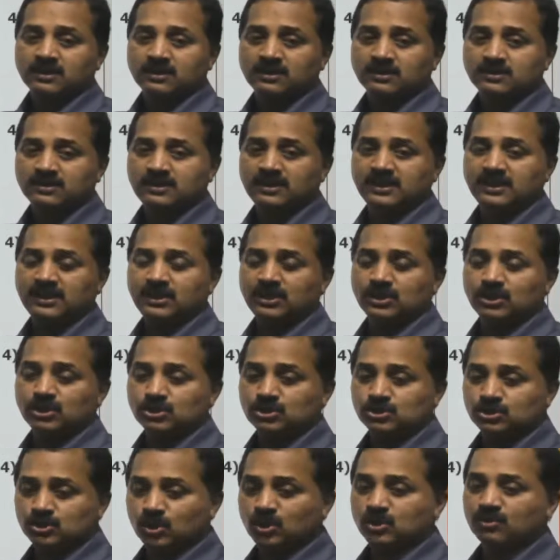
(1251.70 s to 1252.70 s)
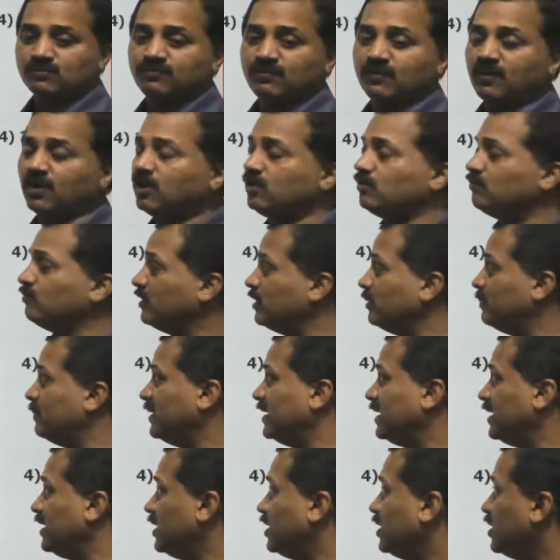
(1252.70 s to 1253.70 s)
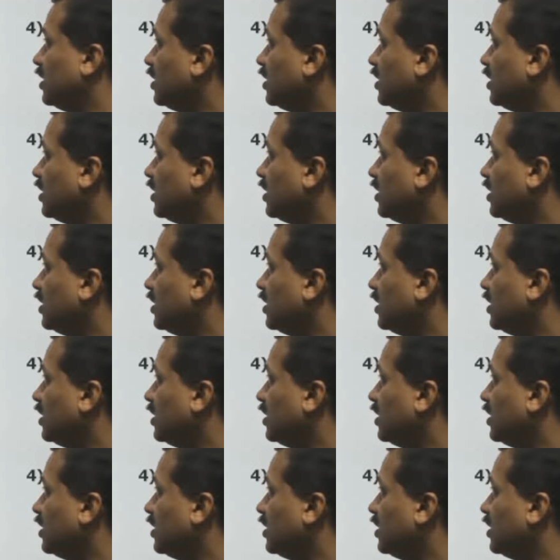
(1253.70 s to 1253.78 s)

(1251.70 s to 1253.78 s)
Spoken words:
the shortfall will be